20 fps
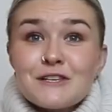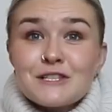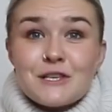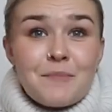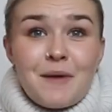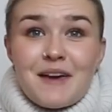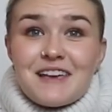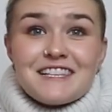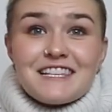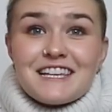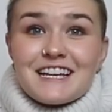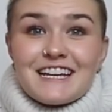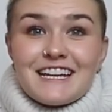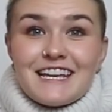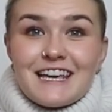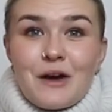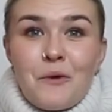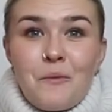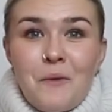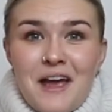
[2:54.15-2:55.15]
So
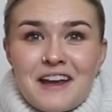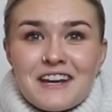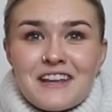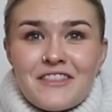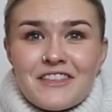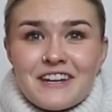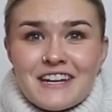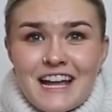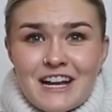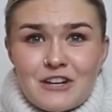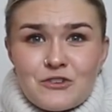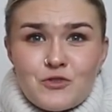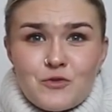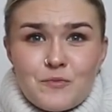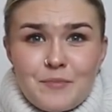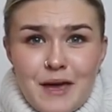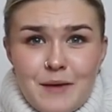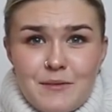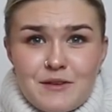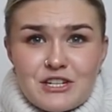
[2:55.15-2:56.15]
basically, when the
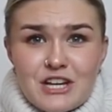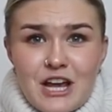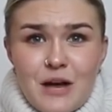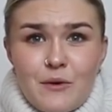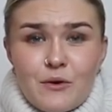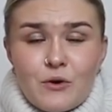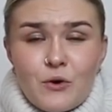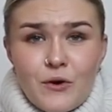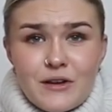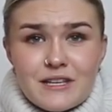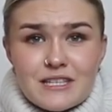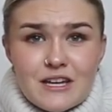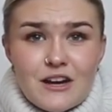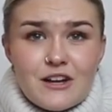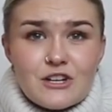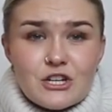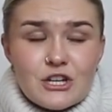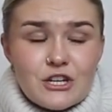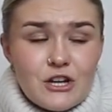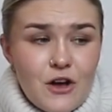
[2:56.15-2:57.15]
Natural Baby Shower got in
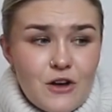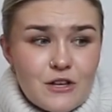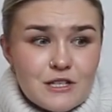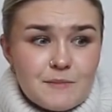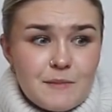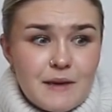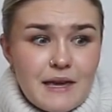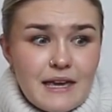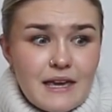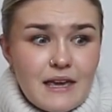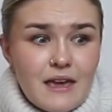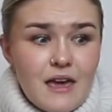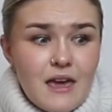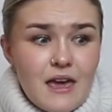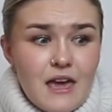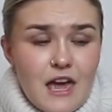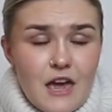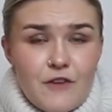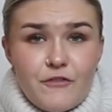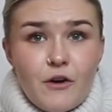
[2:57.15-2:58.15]
touch and asked me
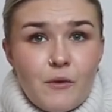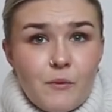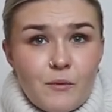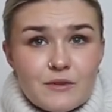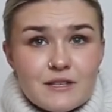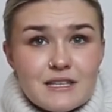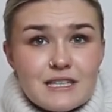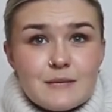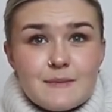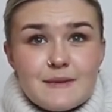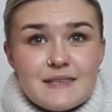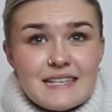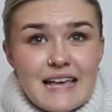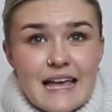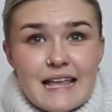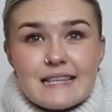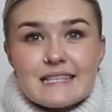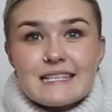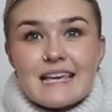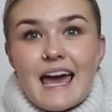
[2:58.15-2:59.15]
if I wanted to be
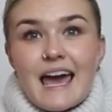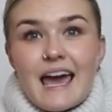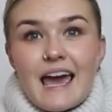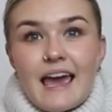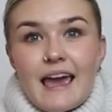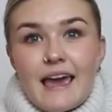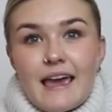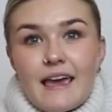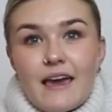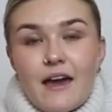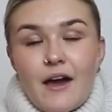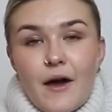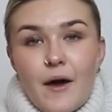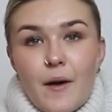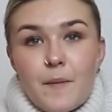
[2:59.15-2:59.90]
sent a